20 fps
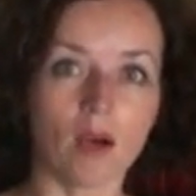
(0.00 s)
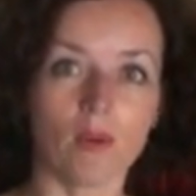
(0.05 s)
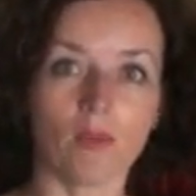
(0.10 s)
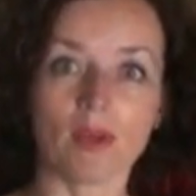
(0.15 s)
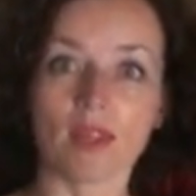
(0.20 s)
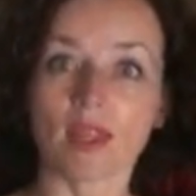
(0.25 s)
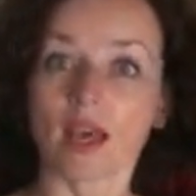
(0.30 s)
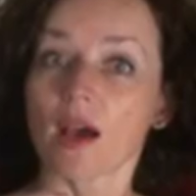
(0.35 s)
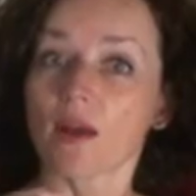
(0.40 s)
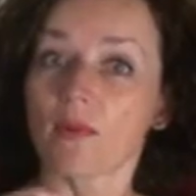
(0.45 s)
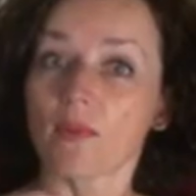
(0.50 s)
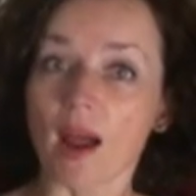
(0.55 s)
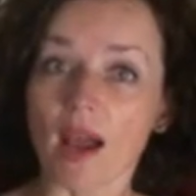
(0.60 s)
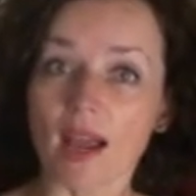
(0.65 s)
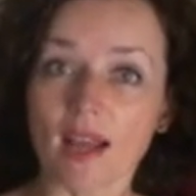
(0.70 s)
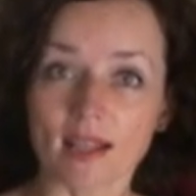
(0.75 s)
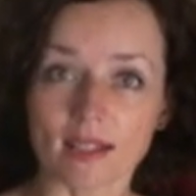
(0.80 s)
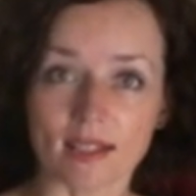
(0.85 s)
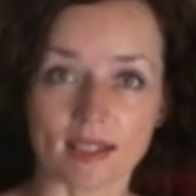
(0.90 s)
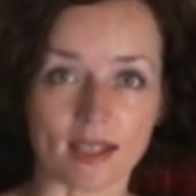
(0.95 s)
when they are
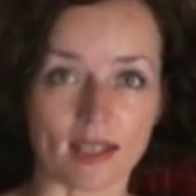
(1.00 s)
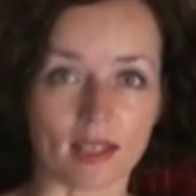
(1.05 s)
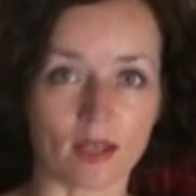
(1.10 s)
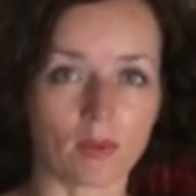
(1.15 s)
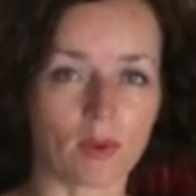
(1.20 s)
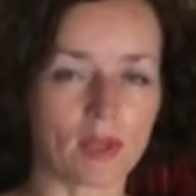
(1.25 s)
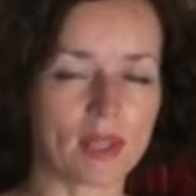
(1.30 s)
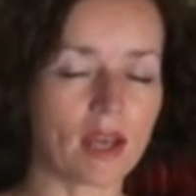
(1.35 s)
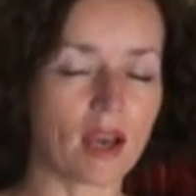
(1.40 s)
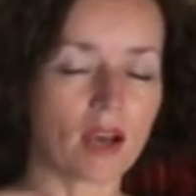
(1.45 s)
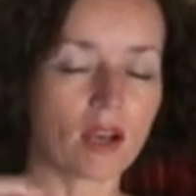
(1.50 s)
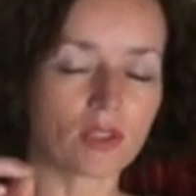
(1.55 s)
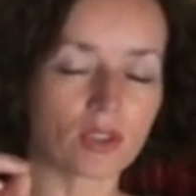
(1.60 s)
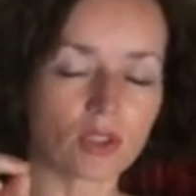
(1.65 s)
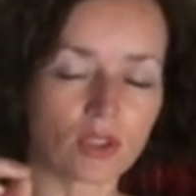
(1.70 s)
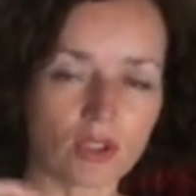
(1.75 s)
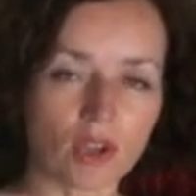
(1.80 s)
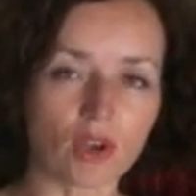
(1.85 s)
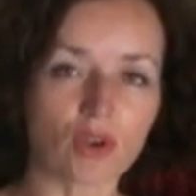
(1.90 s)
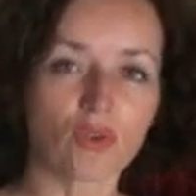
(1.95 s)
rioting, when they are
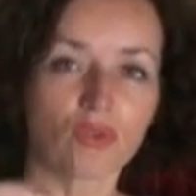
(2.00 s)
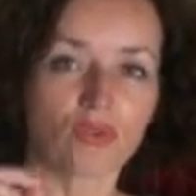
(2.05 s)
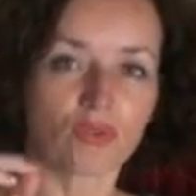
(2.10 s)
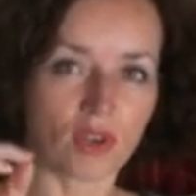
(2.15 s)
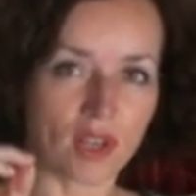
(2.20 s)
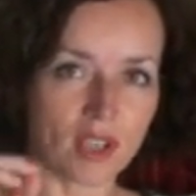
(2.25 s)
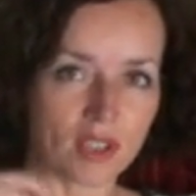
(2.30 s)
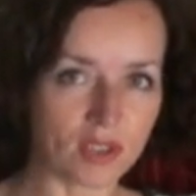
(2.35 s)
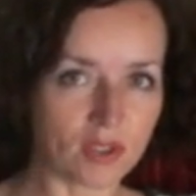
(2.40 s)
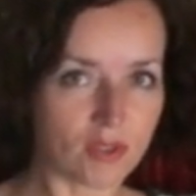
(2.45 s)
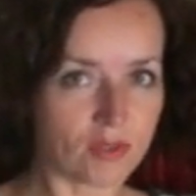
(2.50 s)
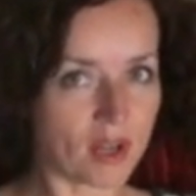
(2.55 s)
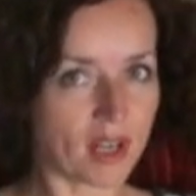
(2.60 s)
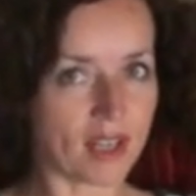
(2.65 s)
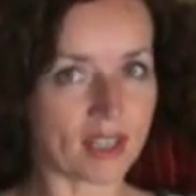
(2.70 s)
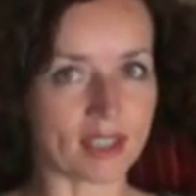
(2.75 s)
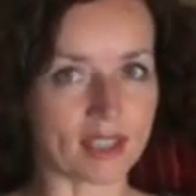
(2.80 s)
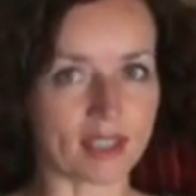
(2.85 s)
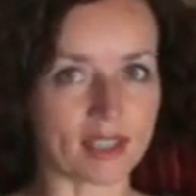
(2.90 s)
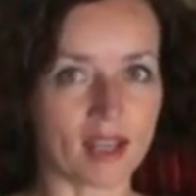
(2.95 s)
so
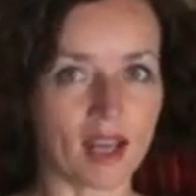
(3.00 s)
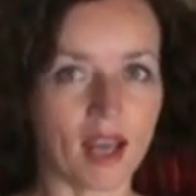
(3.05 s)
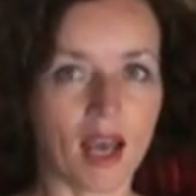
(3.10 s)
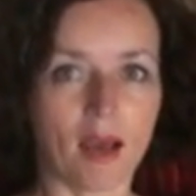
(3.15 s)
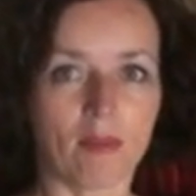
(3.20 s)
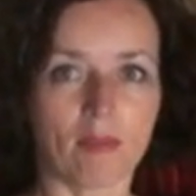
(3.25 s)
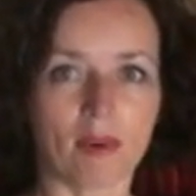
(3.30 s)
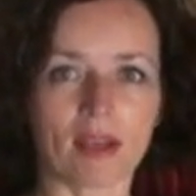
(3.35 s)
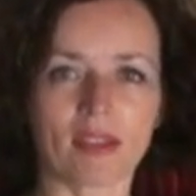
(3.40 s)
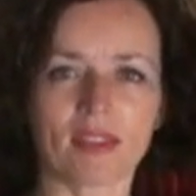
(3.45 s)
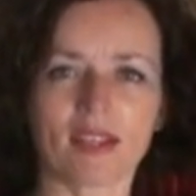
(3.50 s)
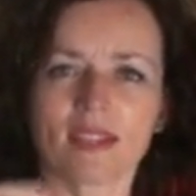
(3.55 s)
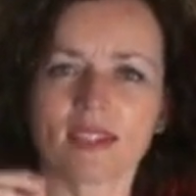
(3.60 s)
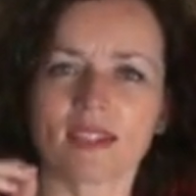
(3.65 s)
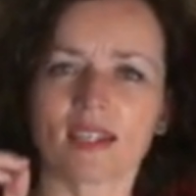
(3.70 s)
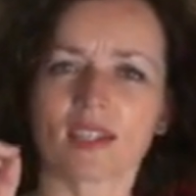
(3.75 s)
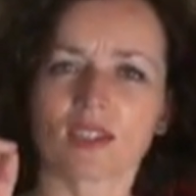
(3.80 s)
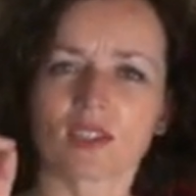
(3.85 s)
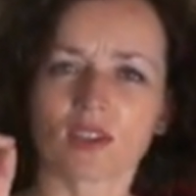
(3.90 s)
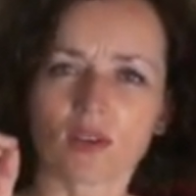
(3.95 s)
frustrated by things
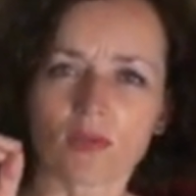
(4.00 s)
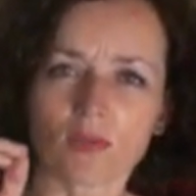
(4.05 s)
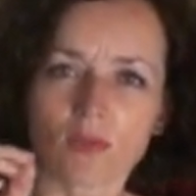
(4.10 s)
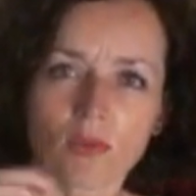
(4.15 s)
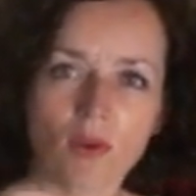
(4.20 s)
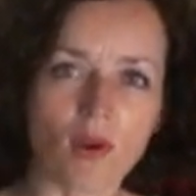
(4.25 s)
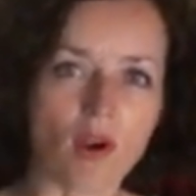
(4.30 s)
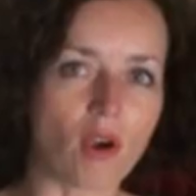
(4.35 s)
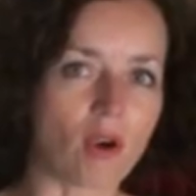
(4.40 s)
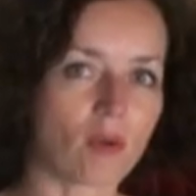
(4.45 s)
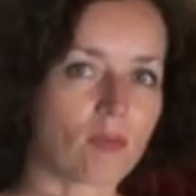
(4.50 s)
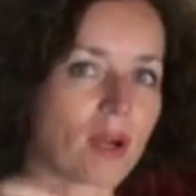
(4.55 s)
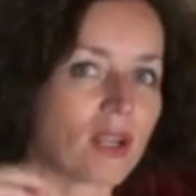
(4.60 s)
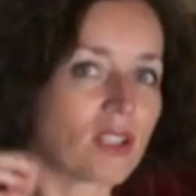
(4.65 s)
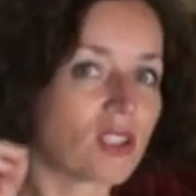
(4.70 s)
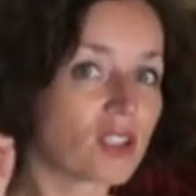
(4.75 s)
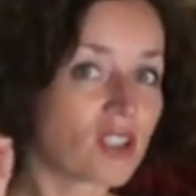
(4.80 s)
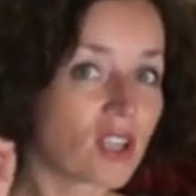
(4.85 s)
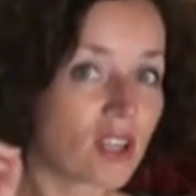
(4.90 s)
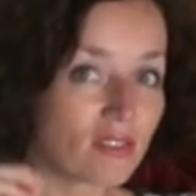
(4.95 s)
that has gone wrong, by
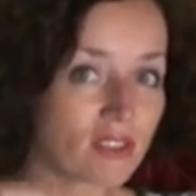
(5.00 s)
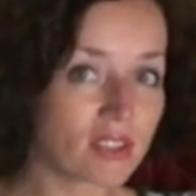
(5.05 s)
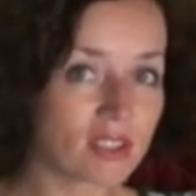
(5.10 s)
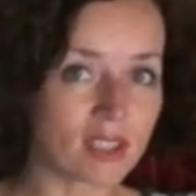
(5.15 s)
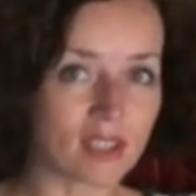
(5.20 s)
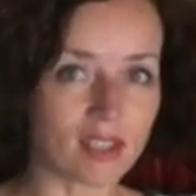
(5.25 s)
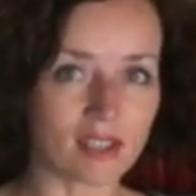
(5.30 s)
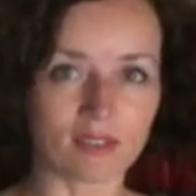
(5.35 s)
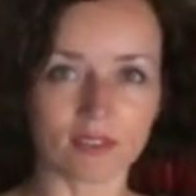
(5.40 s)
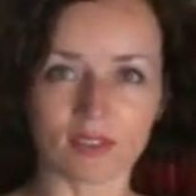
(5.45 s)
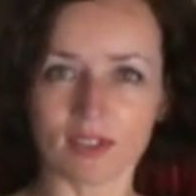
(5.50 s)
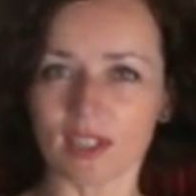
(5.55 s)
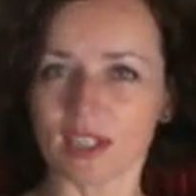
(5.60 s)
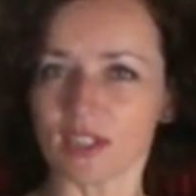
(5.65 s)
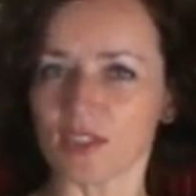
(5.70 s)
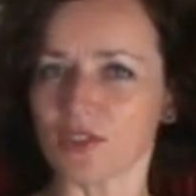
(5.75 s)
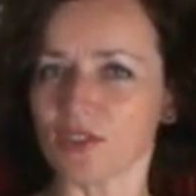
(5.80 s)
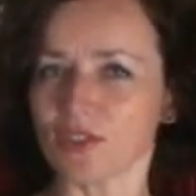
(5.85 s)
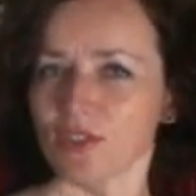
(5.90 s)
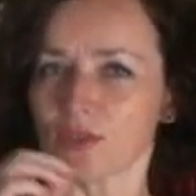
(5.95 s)
service delivery
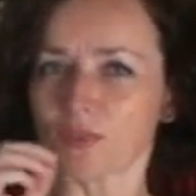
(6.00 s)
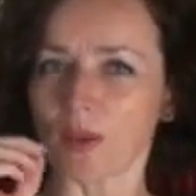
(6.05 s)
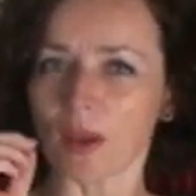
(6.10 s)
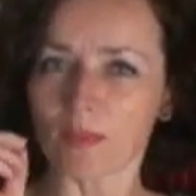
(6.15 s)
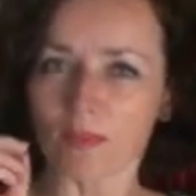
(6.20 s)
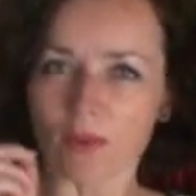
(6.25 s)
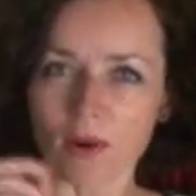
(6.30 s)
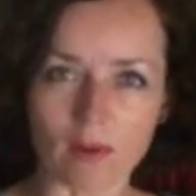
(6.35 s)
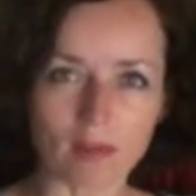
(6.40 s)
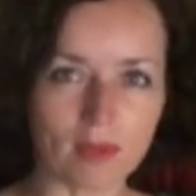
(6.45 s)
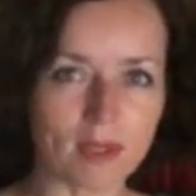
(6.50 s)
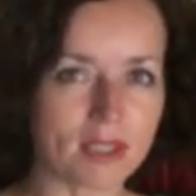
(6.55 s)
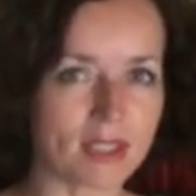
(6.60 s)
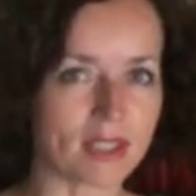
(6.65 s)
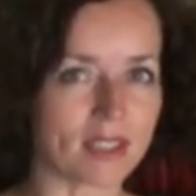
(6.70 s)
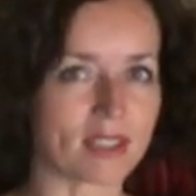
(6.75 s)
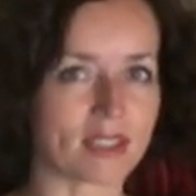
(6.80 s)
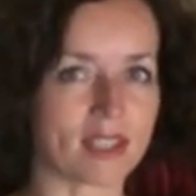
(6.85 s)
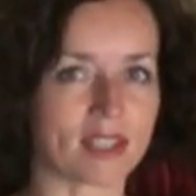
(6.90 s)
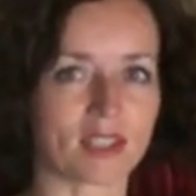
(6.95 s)
issues, by
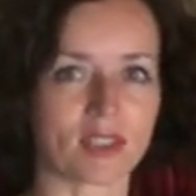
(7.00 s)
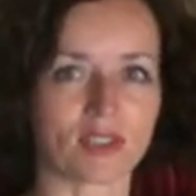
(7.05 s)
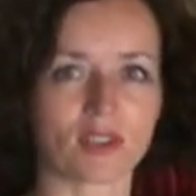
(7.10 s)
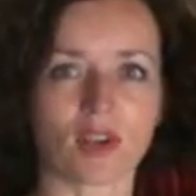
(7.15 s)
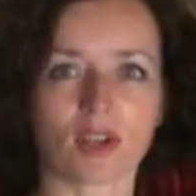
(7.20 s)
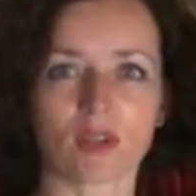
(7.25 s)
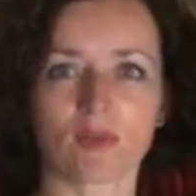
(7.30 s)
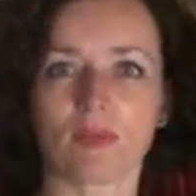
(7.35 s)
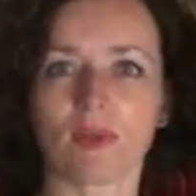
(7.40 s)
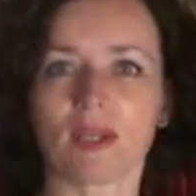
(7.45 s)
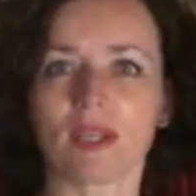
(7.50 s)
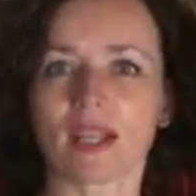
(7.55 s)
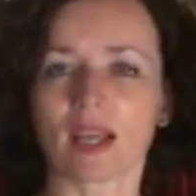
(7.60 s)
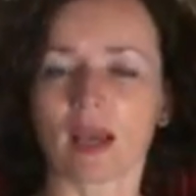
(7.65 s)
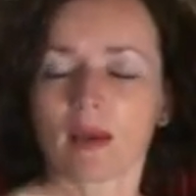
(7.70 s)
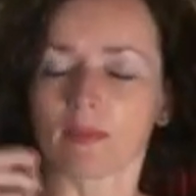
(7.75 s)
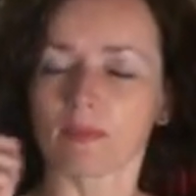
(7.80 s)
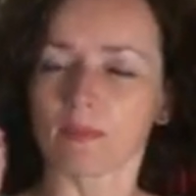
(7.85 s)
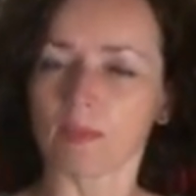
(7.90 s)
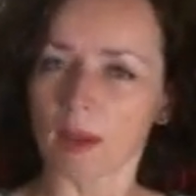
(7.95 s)
promises that has not been
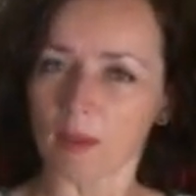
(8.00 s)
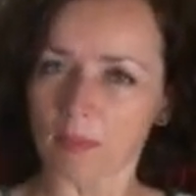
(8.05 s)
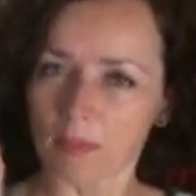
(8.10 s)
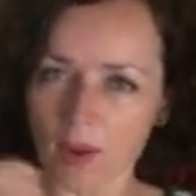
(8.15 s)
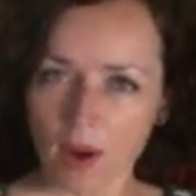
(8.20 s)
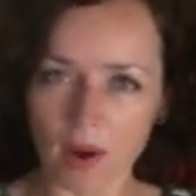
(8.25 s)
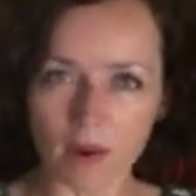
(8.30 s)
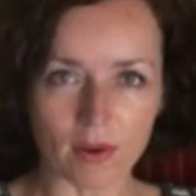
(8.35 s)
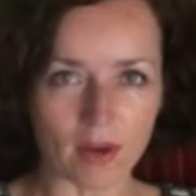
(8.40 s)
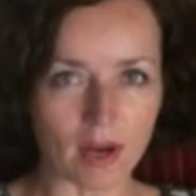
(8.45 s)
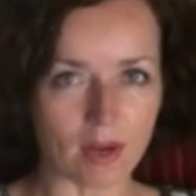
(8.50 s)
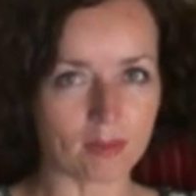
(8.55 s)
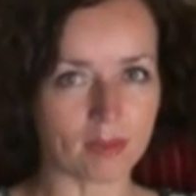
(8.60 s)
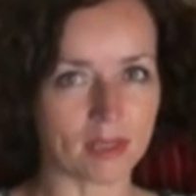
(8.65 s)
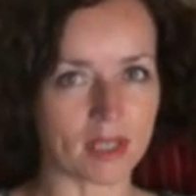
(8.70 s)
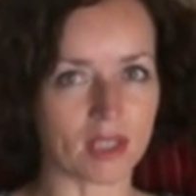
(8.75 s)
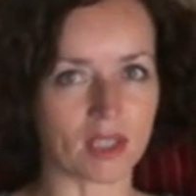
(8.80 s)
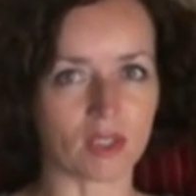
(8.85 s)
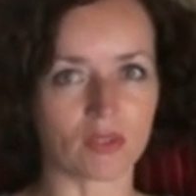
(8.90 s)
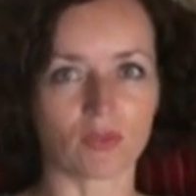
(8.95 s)
kept, by programs
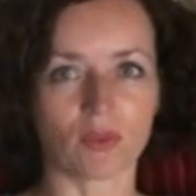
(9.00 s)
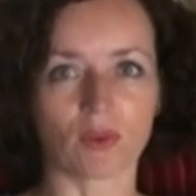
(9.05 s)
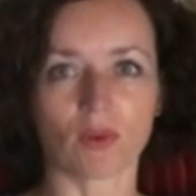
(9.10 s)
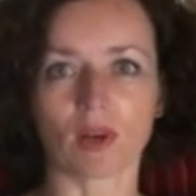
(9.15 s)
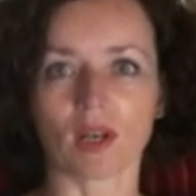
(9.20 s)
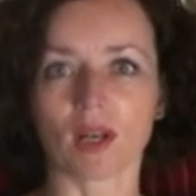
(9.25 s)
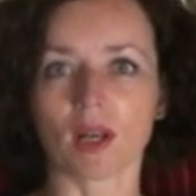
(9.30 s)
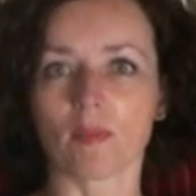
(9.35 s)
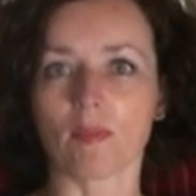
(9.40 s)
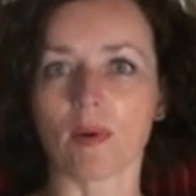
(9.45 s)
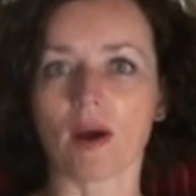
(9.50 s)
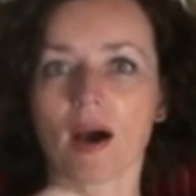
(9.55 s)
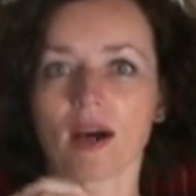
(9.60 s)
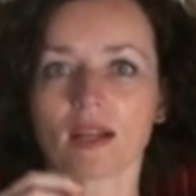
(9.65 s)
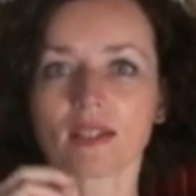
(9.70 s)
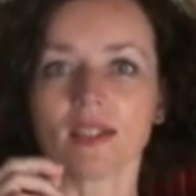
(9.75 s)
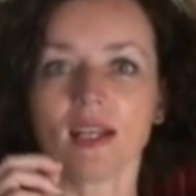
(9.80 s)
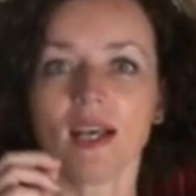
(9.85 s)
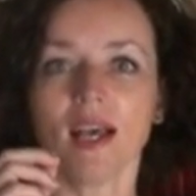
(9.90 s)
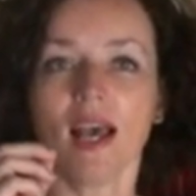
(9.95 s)
that has fallen
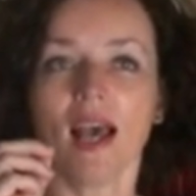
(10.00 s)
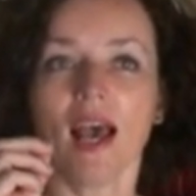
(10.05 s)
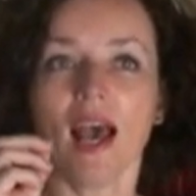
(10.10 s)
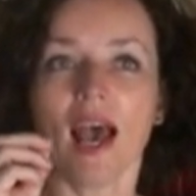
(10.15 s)
apart.